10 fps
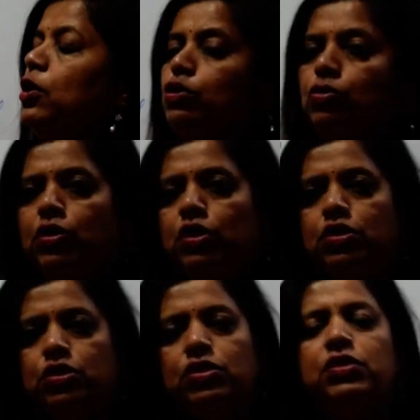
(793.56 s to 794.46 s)
So
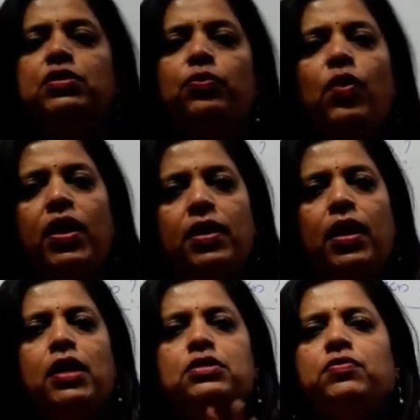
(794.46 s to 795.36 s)
this is the one
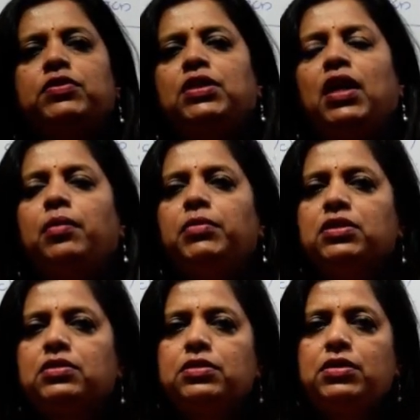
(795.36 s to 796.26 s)
last question I am
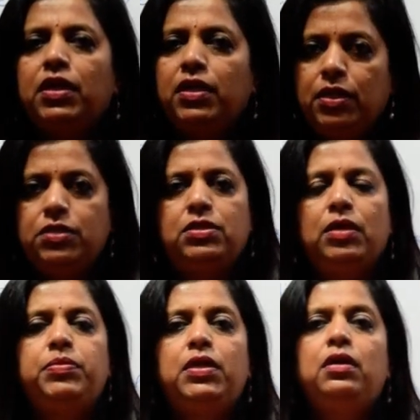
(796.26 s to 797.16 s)
discussing in this
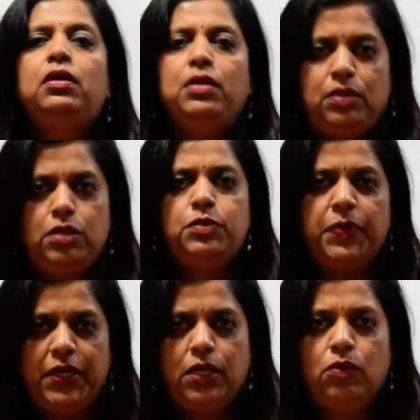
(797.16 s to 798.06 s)
chapter, this
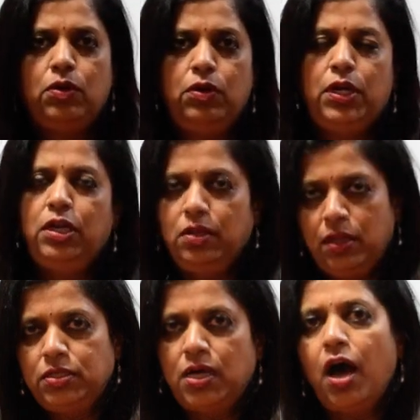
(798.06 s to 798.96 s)
particular unit,
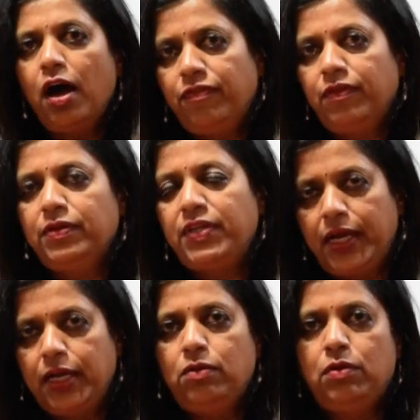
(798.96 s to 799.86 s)
that
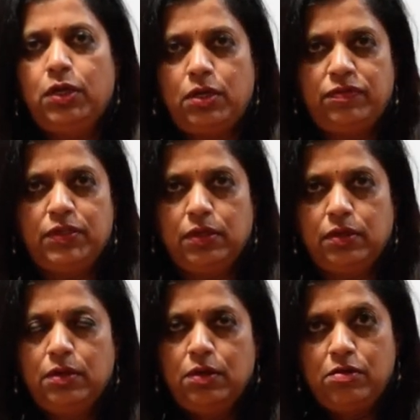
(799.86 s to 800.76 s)
second unit of the
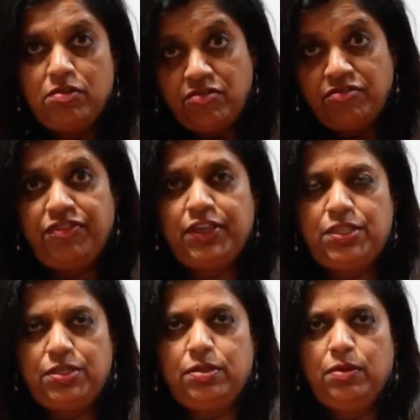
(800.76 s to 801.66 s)

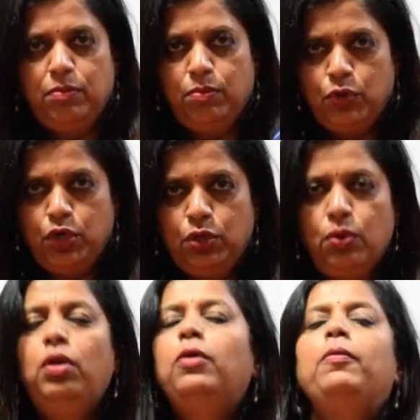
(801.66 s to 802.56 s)
first
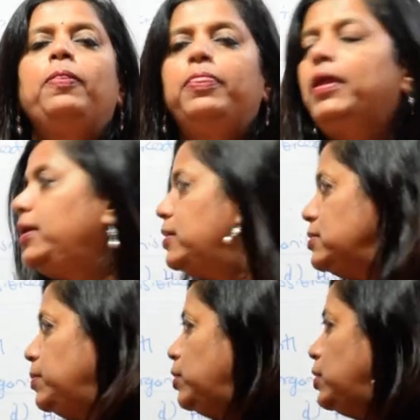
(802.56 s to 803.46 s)
module, that is
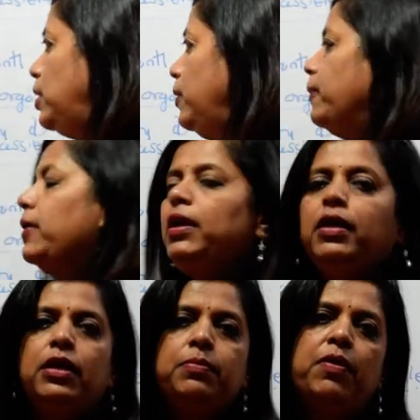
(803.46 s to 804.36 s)
about the
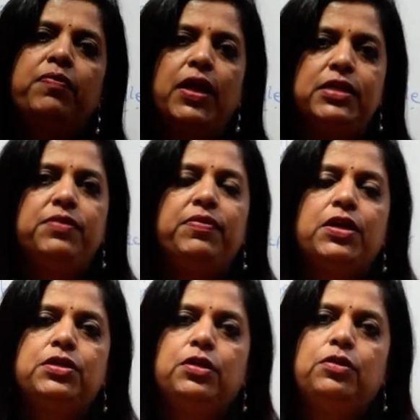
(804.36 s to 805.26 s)
kingdom of
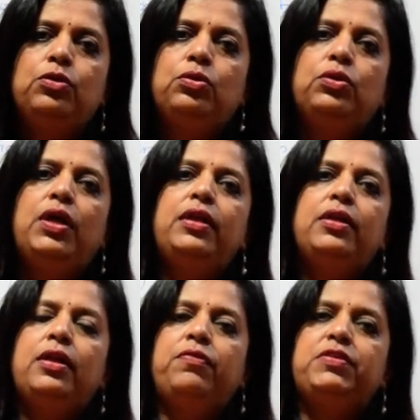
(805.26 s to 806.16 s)
classification. You know that
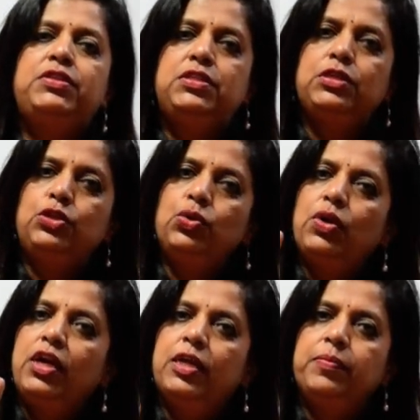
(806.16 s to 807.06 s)
the first 2
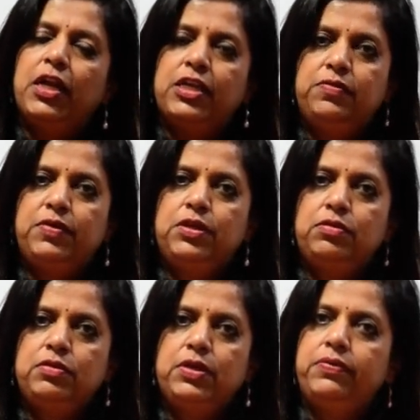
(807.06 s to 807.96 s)
kingdom classification
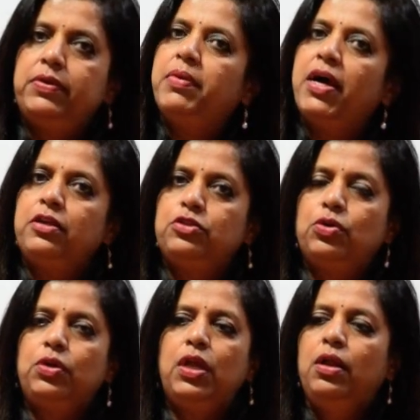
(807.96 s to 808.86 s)
was given by
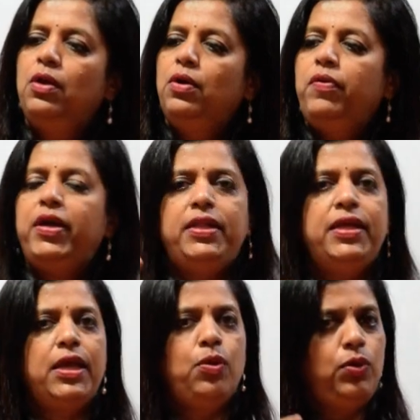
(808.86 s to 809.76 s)
Aristotle, where they
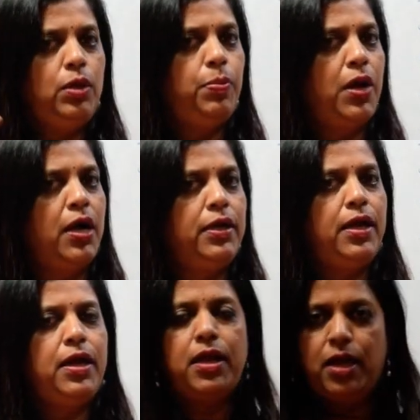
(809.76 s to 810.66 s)
gave only
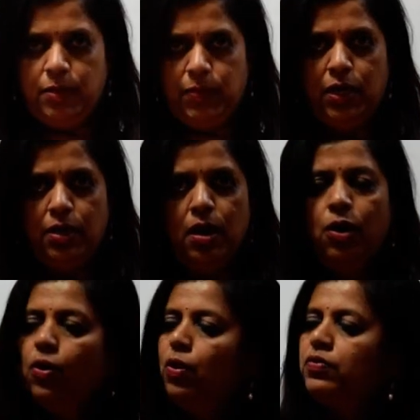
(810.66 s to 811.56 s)
Plantae and Animalia.
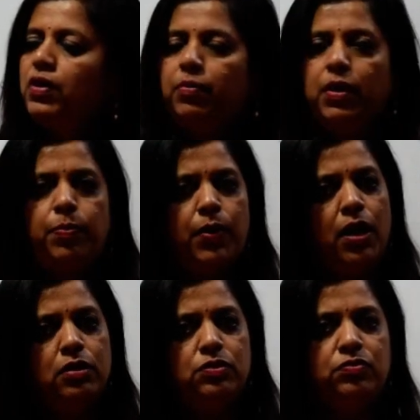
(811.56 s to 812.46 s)
Some are
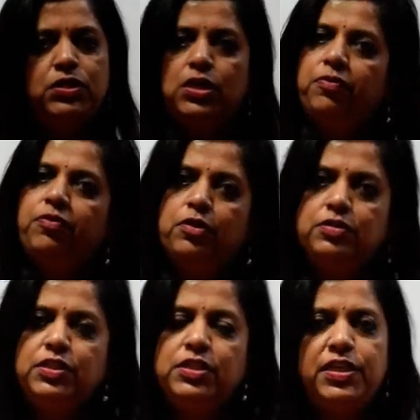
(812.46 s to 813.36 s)
plants which are
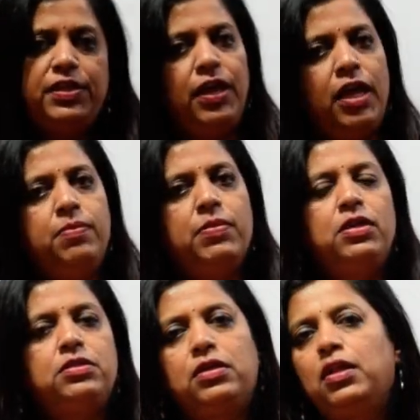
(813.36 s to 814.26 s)
photosynthesizing,
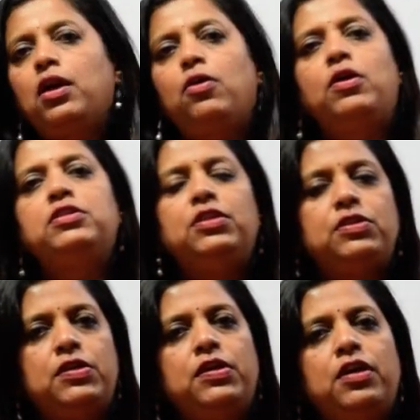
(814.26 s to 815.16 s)
animals they cannot
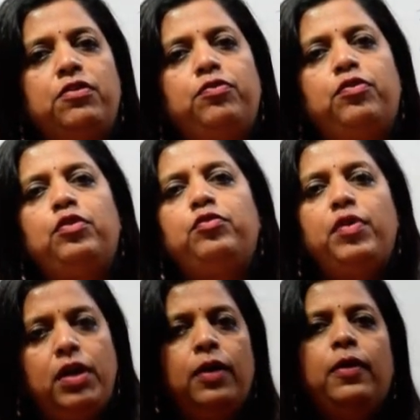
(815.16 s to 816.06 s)
synthesize their own food,
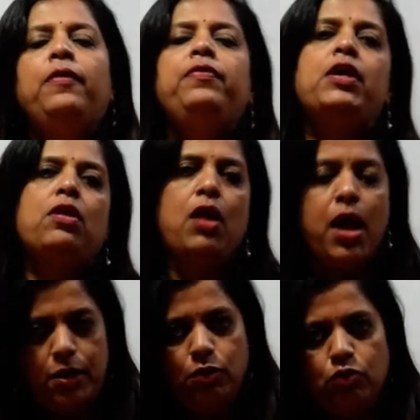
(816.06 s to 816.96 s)
they are all
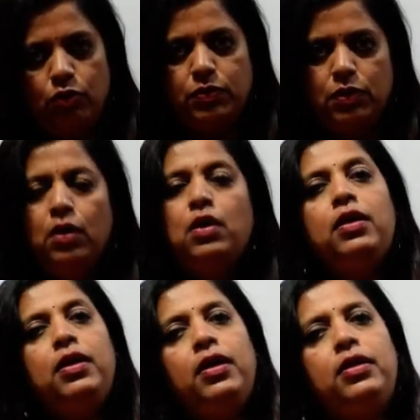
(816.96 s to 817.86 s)
heterotrophs.
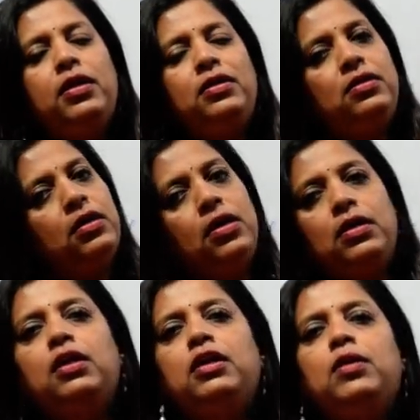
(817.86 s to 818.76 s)
Later, third
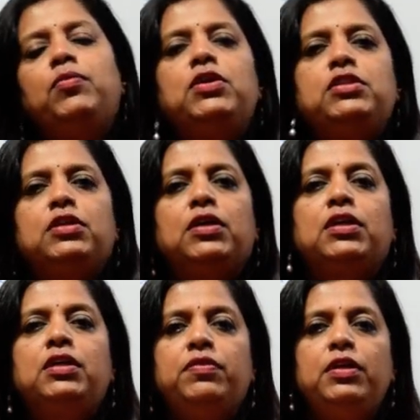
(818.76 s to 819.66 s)
kingdom was
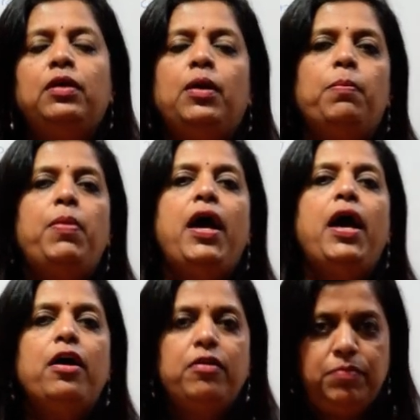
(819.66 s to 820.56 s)
given by
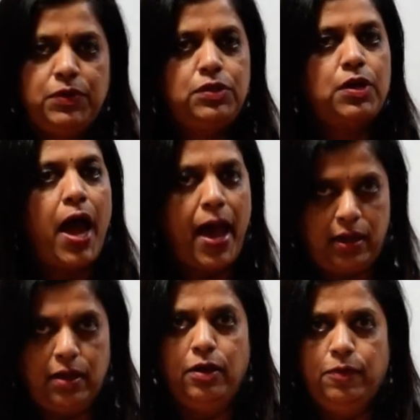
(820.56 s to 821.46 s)
Mr.
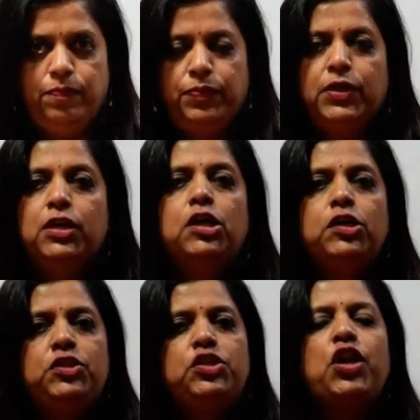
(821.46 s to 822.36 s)
Haeckel,
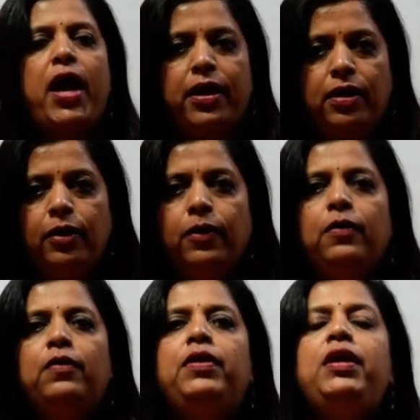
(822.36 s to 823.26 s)
Ernst Haeckel.
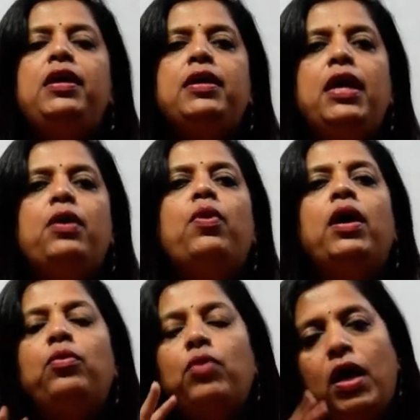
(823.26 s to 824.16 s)
He gave
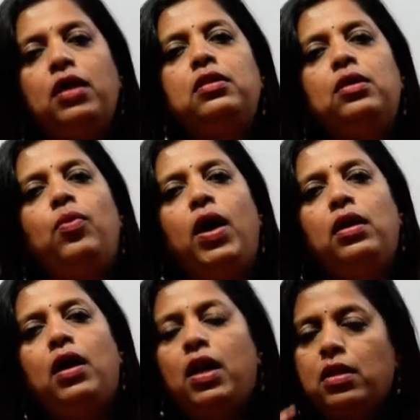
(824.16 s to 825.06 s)

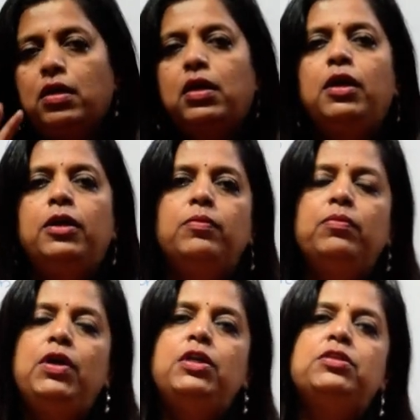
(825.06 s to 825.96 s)
another kingdom,
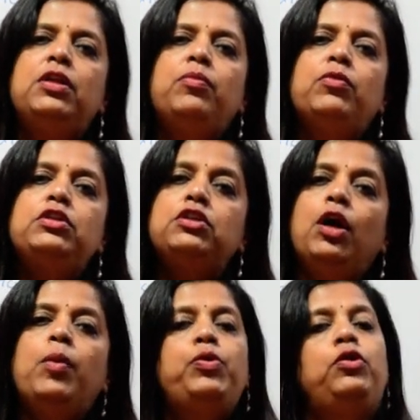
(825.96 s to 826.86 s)
its name was
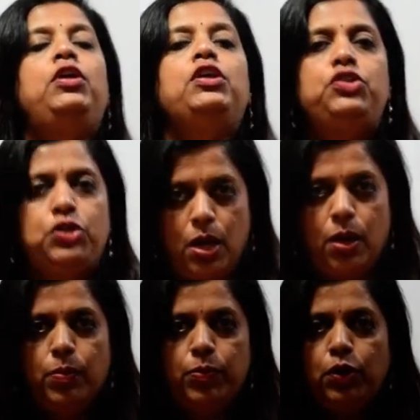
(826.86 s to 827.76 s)
Protista.
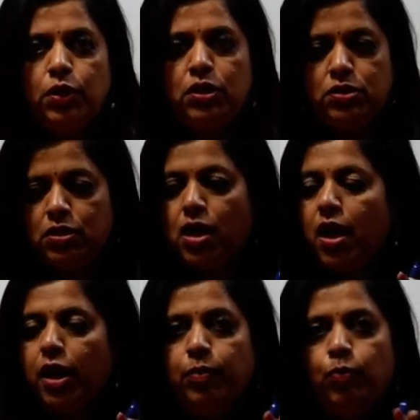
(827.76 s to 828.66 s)
Protista
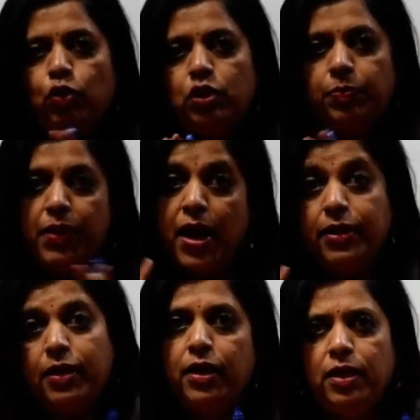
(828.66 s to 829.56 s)
had both plant
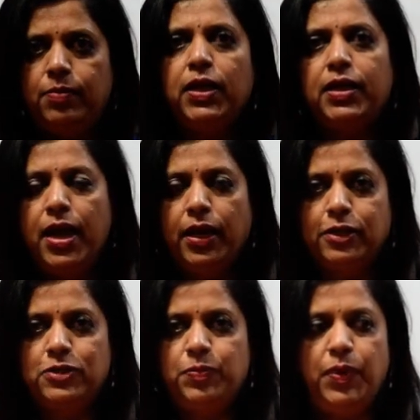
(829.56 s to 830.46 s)
and animal
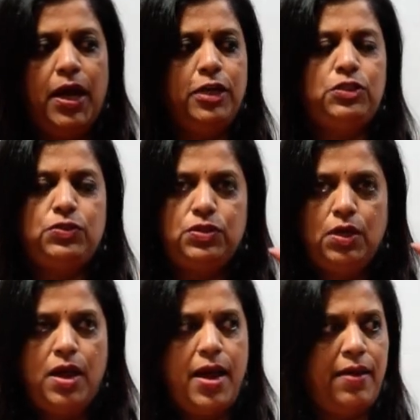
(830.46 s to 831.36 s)
characters. Plants
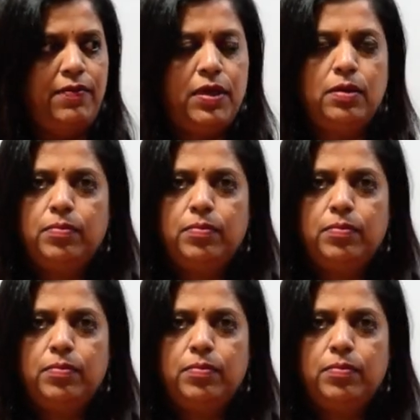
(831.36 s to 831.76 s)
having